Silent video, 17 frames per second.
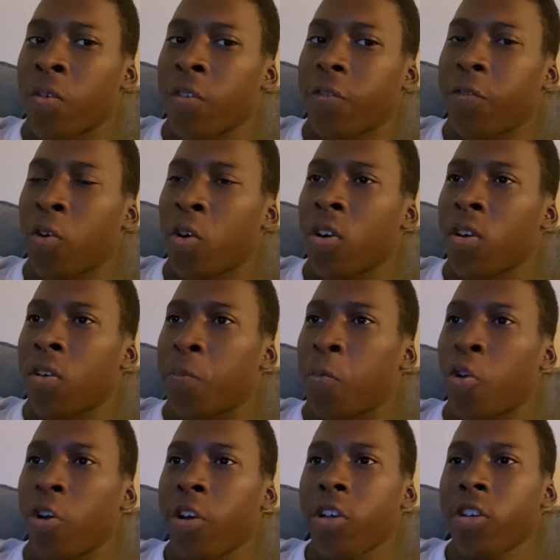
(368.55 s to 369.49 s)
for
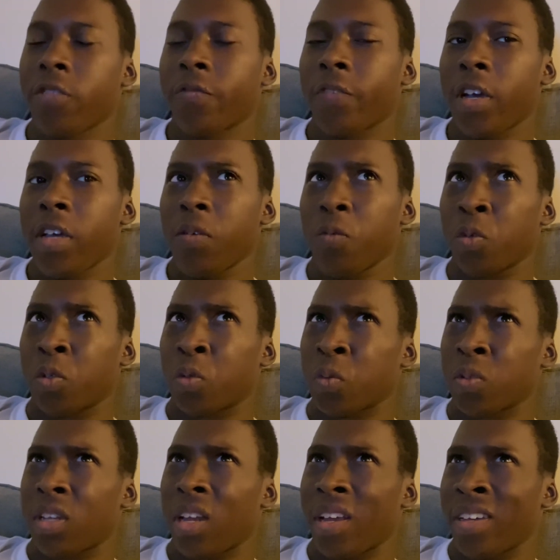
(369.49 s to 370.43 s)
Poirier's fight, which
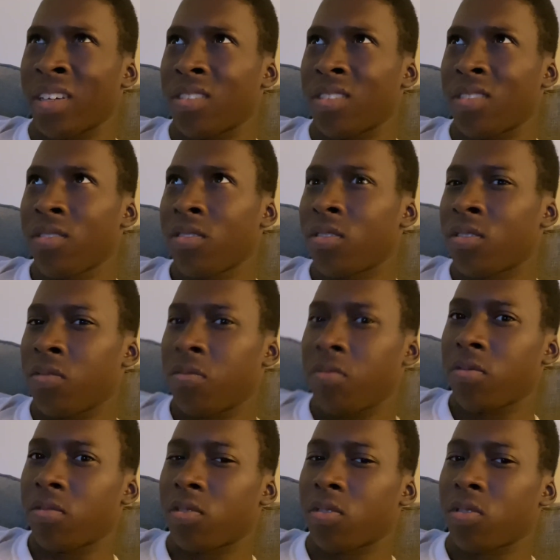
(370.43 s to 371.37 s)
was like
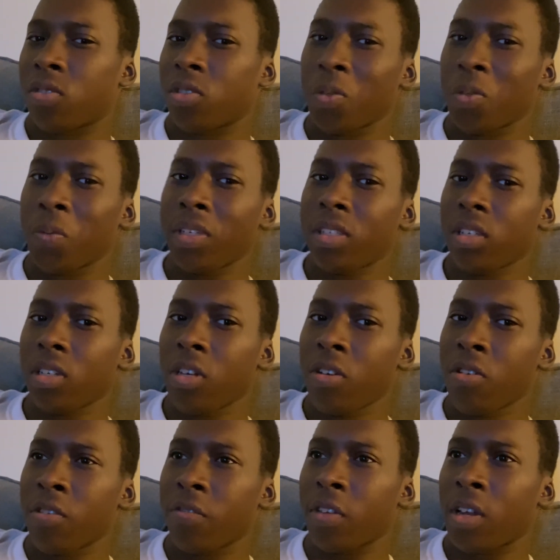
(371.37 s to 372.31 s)
2 weeks
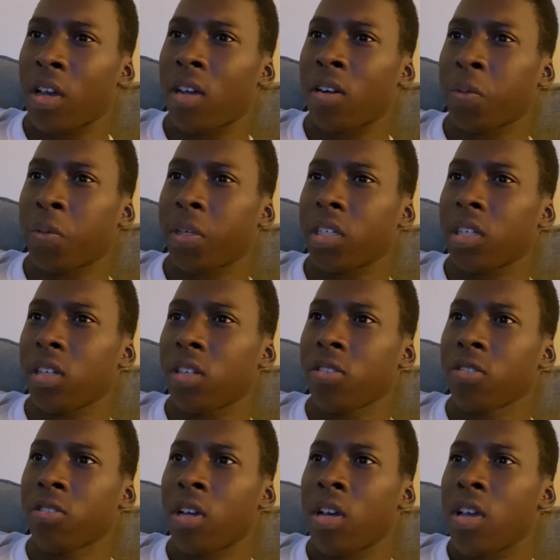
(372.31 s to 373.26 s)
ago, if not a week
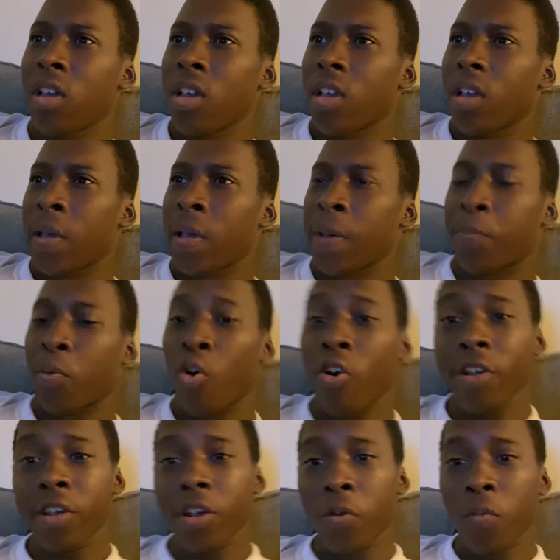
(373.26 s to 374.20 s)
ago. And
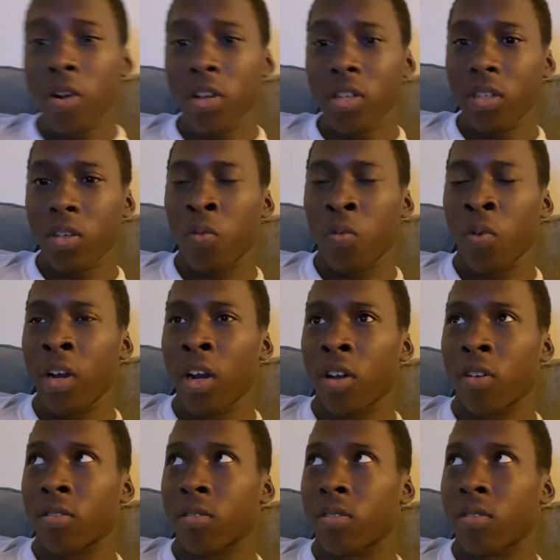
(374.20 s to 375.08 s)
Poirier won. Well, no.